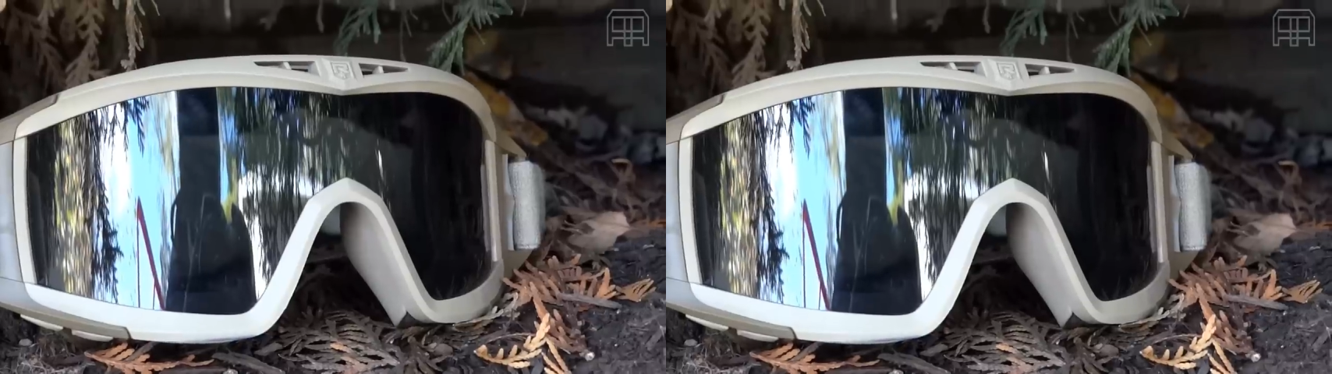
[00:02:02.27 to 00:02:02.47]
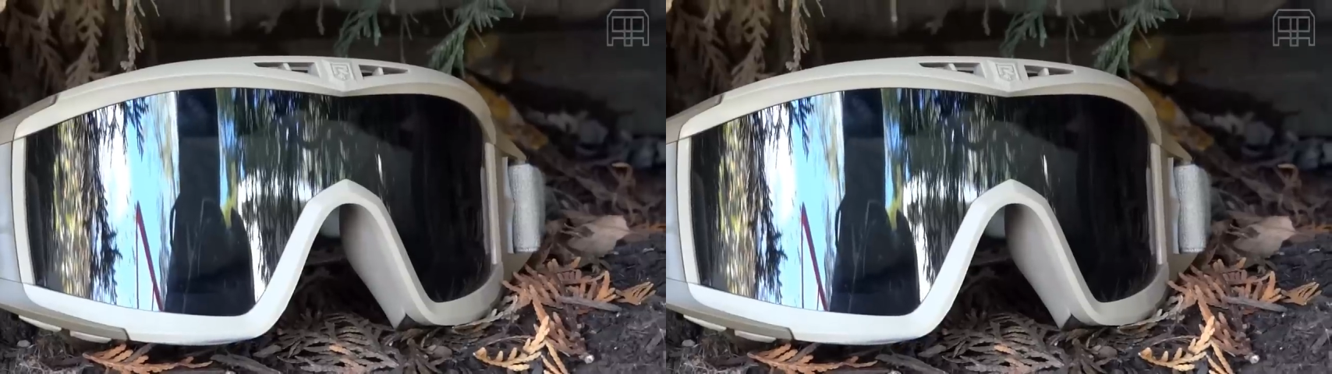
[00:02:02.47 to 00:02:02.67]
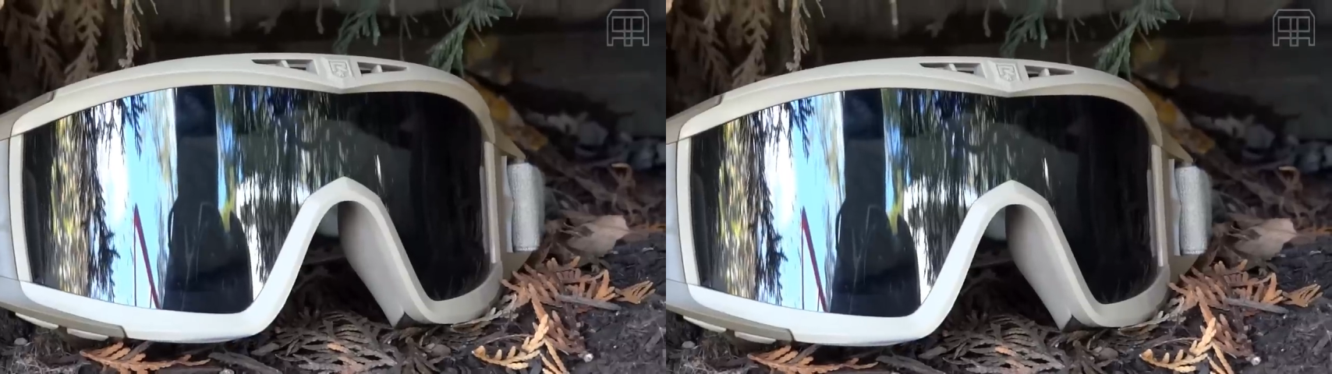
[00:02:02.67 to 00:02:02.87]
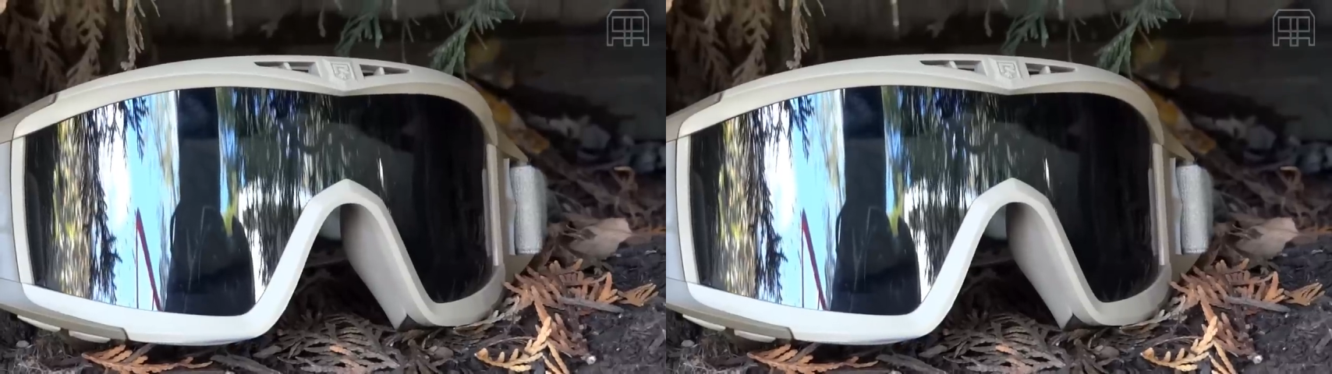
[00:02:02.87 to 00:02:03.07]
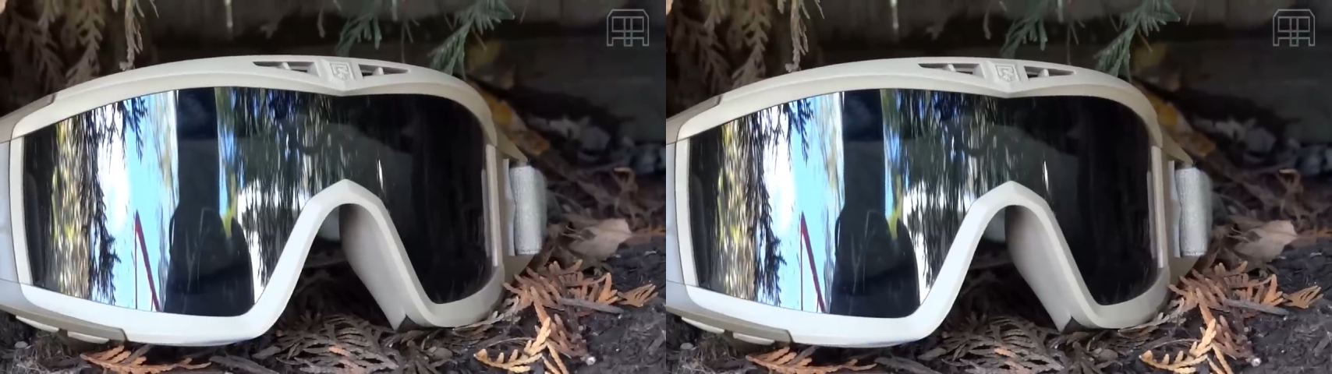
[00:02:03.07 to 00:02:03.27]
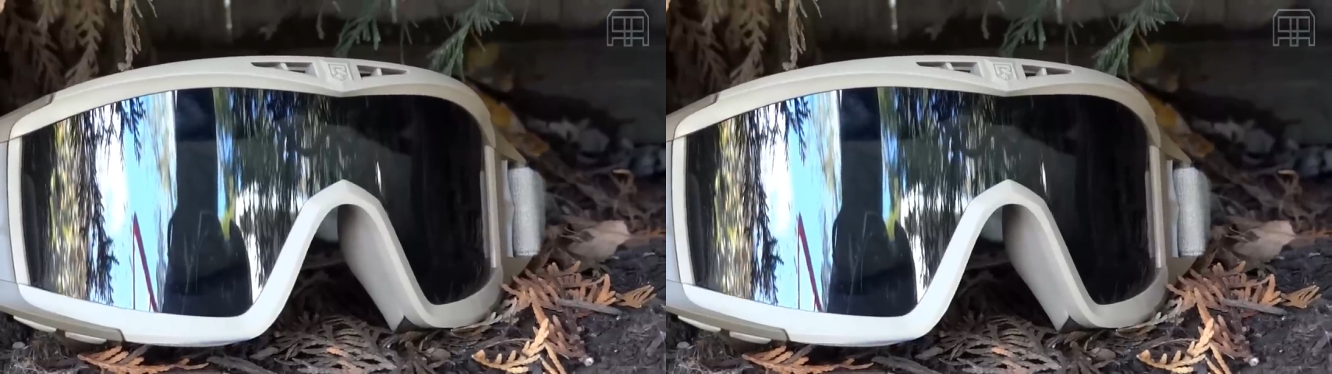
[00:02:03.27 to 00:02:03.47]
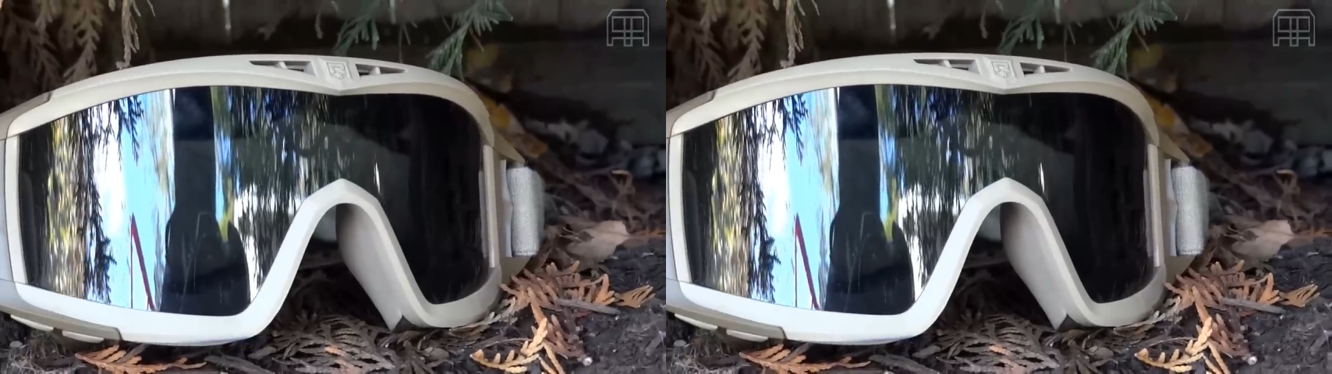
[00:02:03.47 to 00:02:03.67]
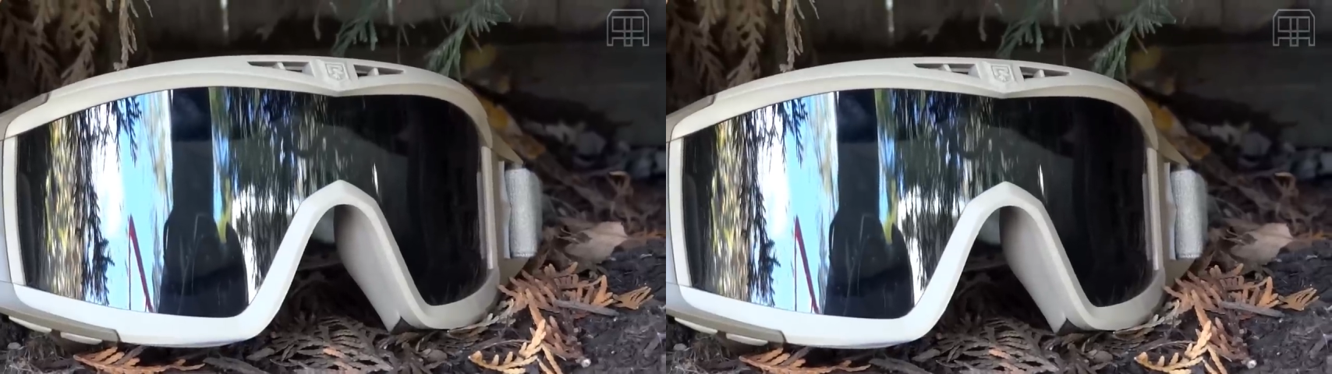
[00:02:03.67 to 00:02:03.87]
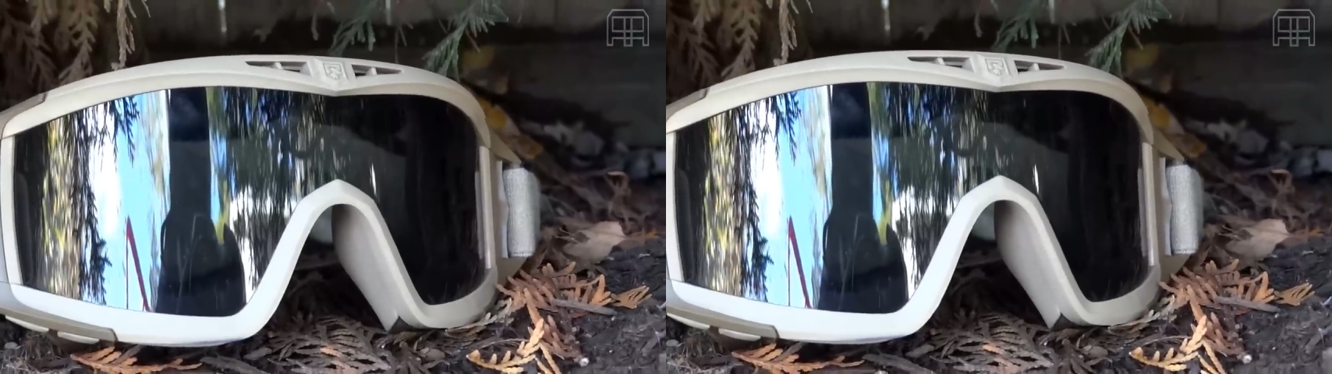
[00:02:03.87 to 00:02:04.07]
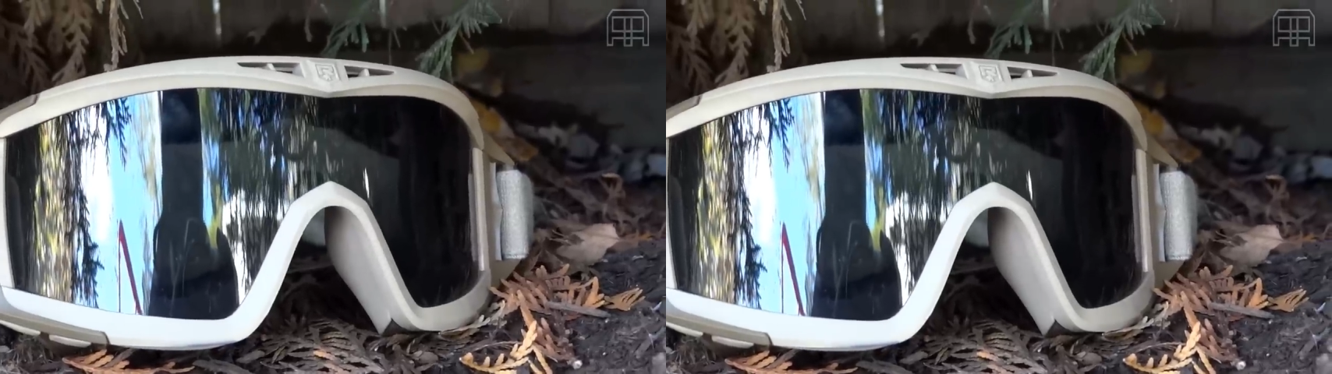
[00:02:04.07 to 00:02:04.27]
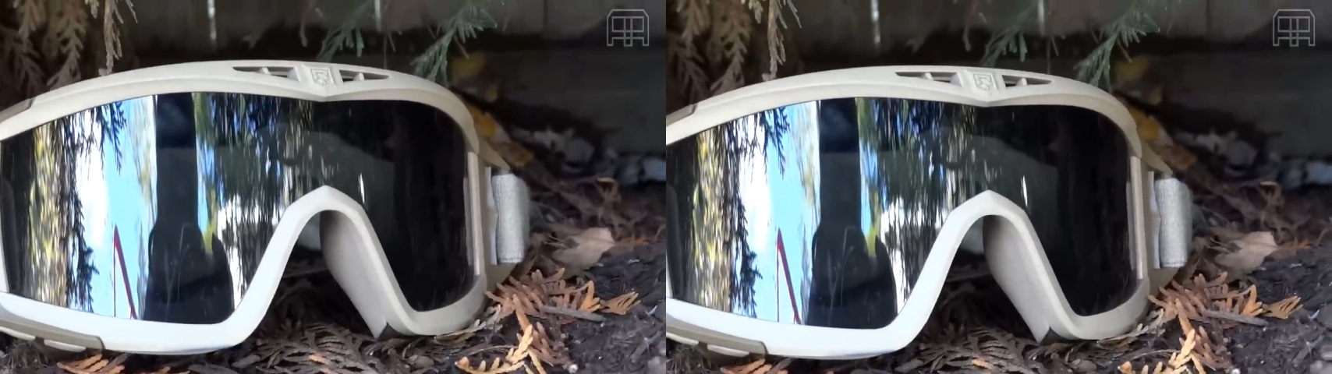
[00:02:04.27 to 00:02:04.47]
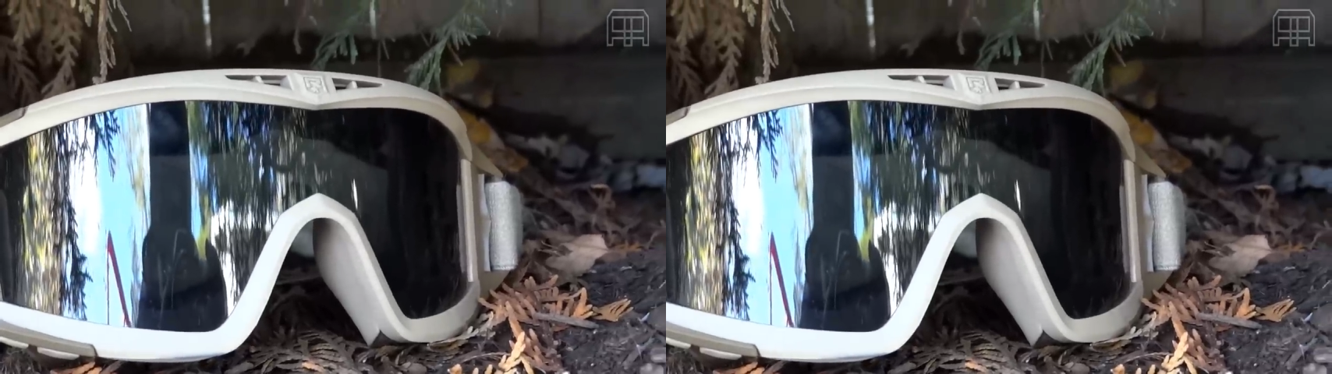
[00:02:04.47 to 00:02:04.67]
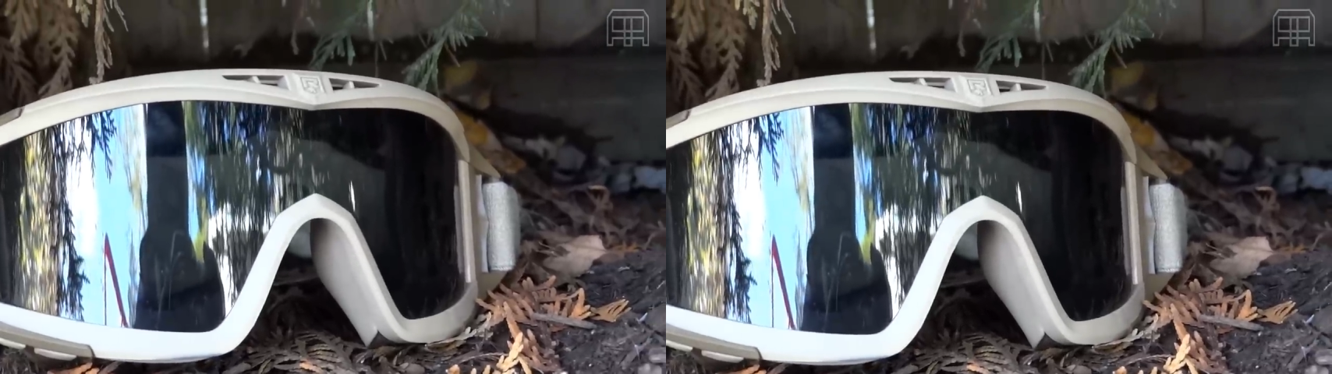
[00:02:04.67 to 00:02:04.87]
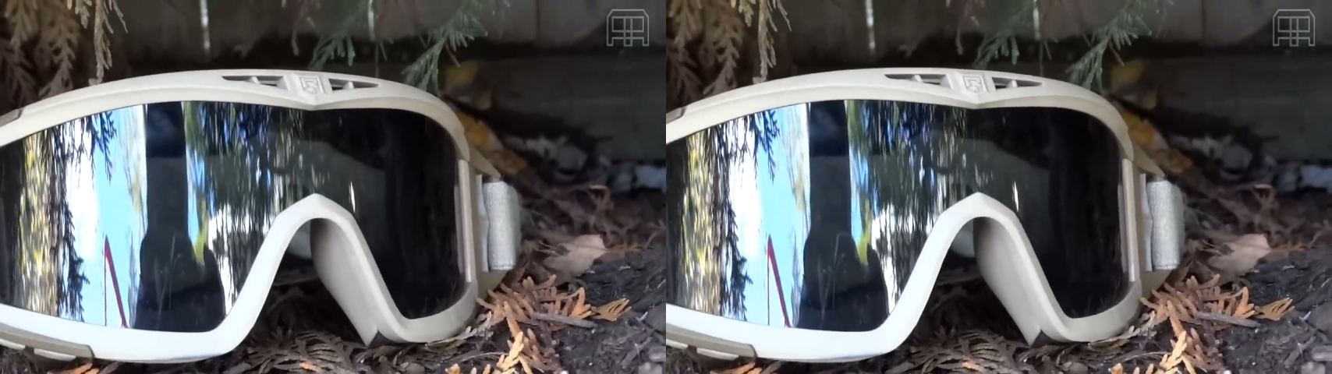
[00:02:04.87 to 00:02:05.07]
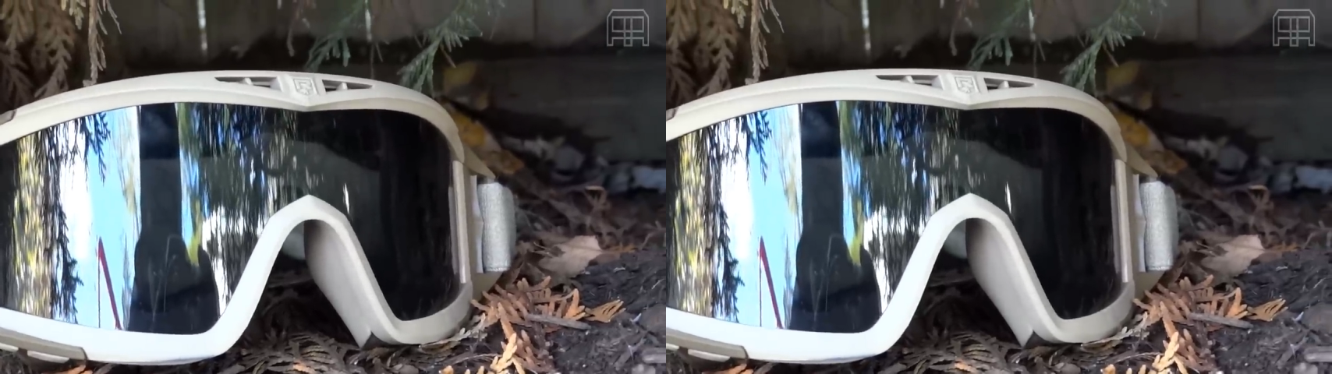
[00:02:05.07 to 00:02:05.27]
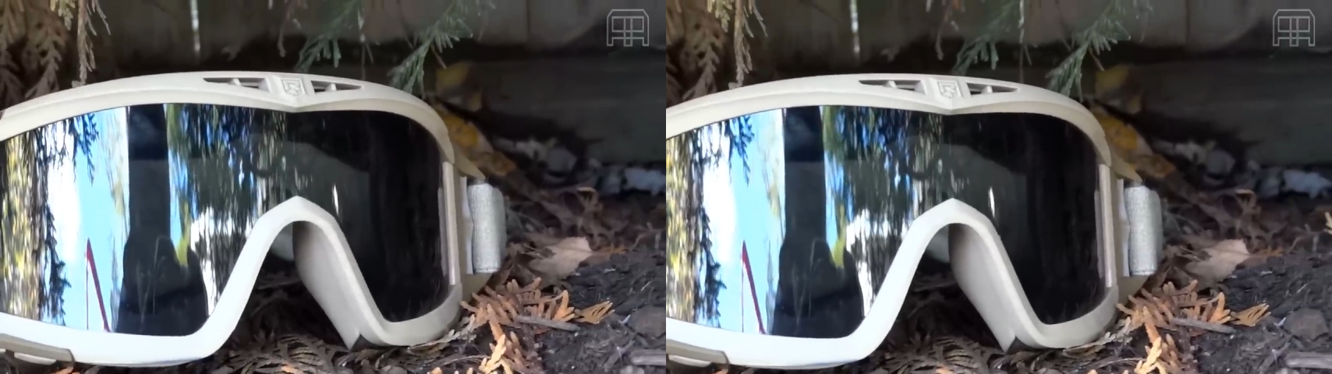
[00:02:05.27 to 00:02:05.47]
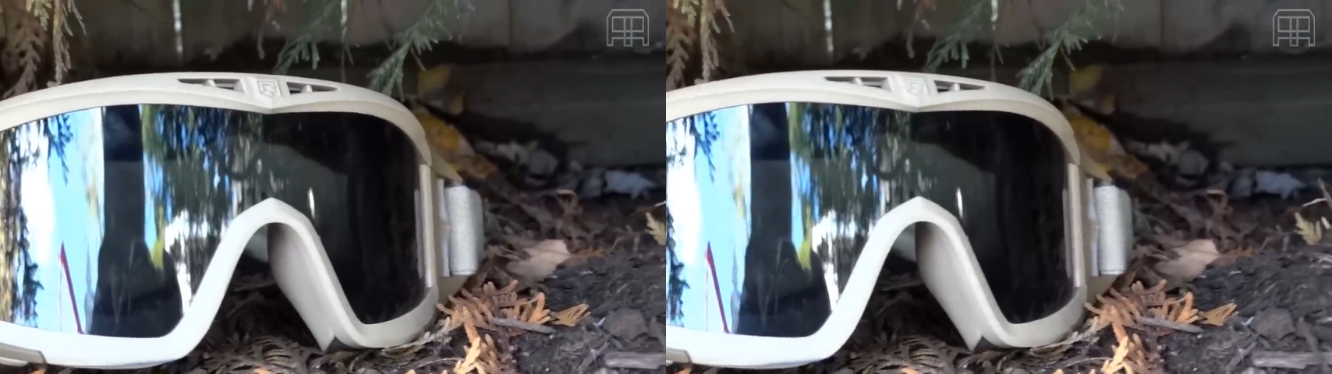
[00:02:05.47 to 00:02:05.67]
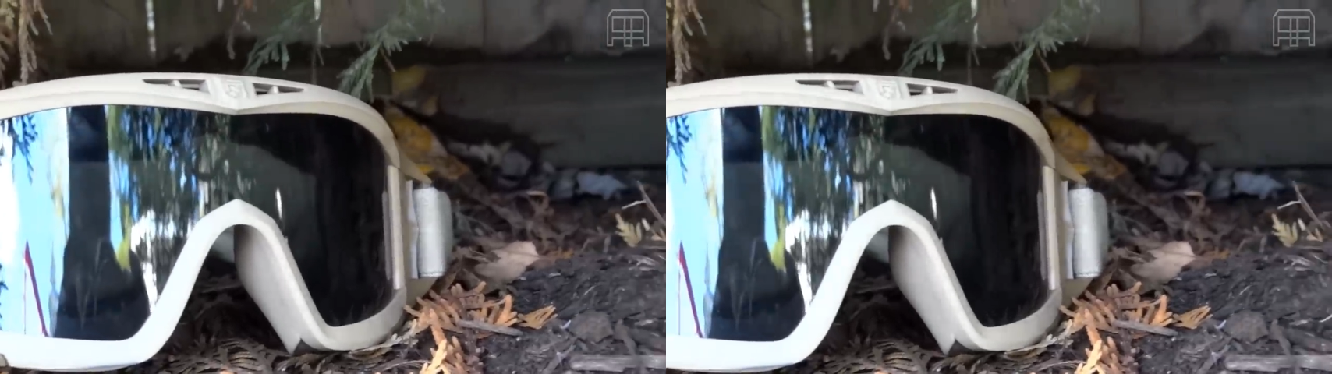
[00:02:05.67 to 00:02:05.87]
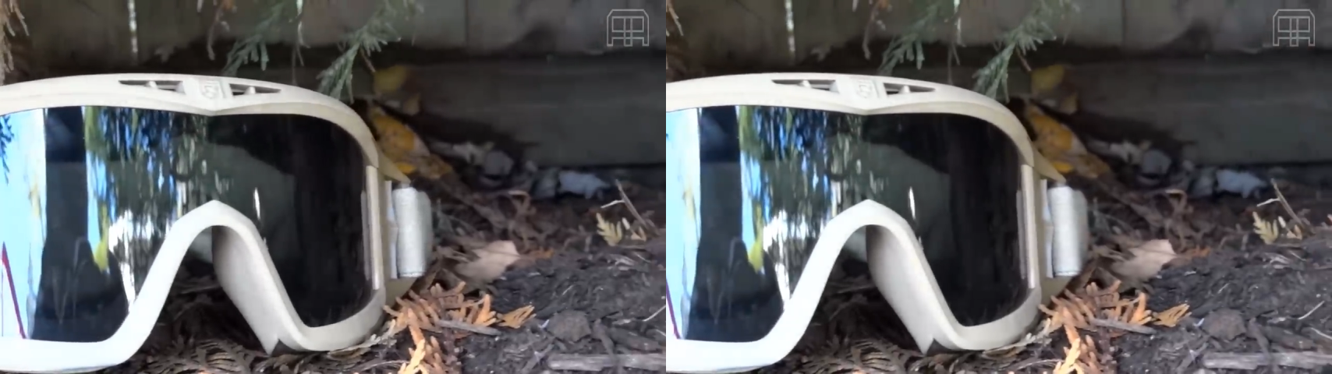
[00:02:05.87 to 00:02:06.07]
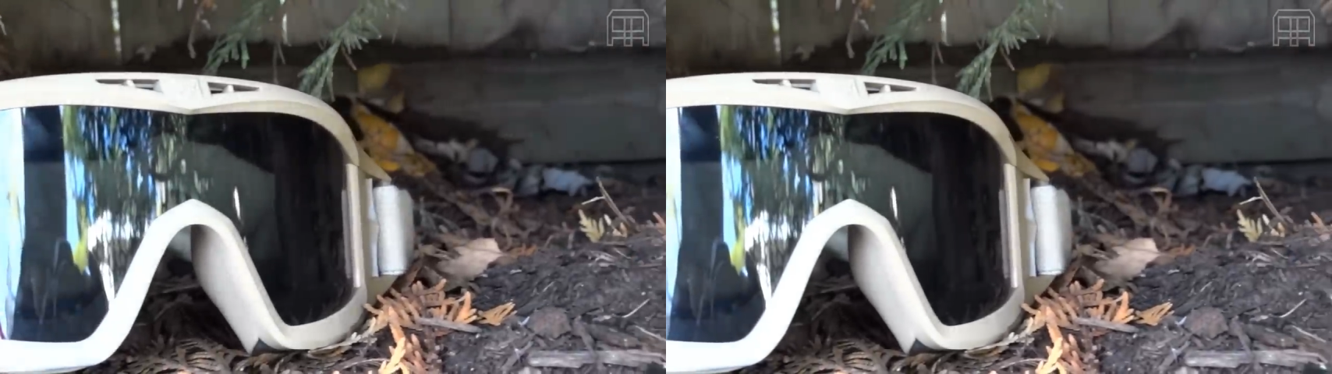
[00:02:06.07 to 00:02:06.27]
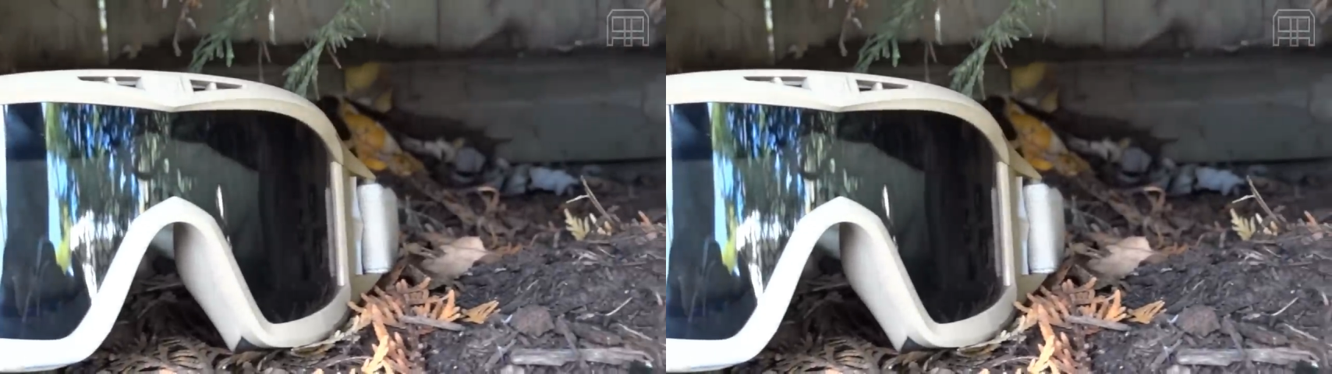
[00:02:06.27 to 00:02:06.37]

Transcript: No face is visible, so there are no lips to read.